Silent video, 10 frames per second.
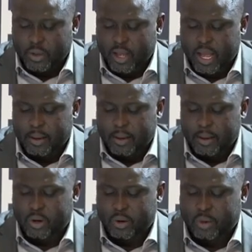
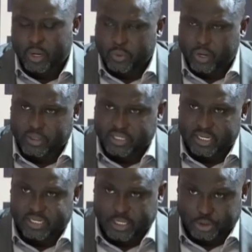What was the
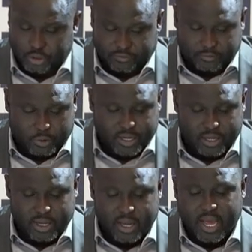intention for it?
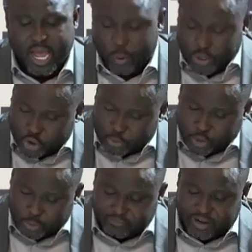How was it supposed
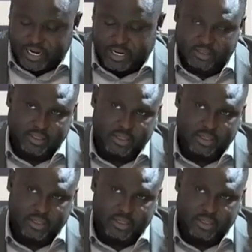to be financed?